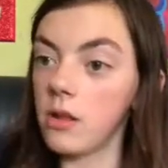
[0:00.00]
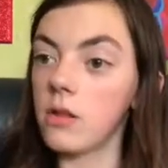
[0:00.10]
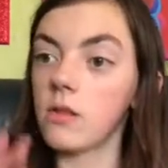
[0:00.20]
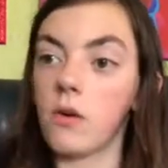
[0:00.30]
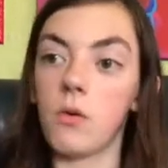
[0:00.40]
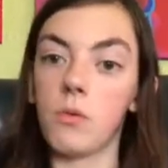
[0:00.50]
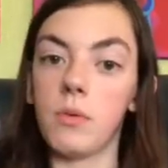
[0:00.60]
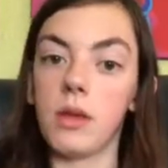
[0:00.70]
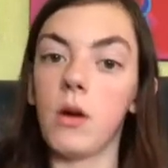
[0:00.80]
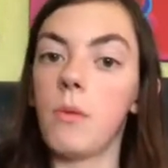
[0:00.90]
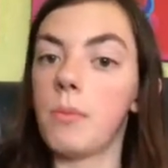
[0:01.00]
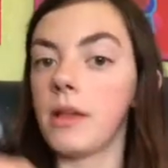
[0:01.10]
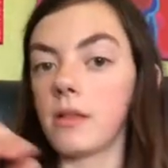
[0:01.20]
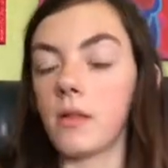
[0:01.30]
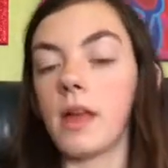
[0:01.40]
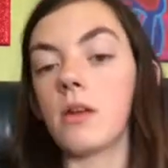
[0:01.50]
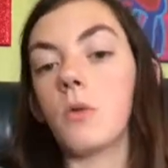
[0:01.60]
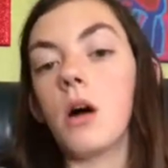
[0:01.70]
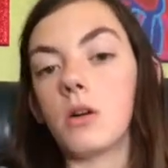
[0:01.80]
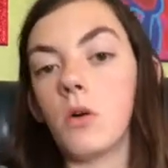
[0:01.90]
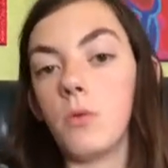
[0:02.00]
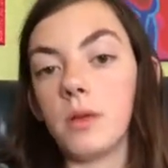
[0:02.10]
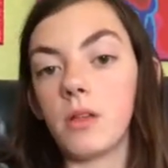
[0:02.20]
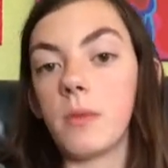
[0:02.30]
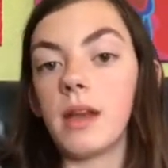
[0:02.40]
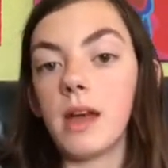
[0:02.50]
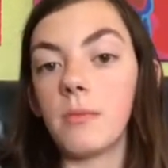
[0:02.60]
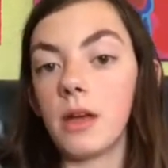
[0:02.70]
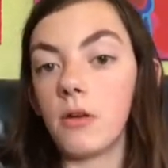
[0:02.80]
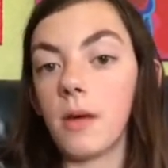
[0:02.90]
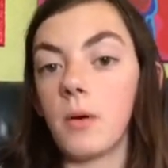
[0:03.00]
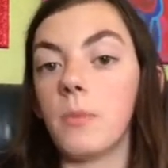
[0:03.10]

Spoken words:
So we basically had to walk home because my dad and my grandma.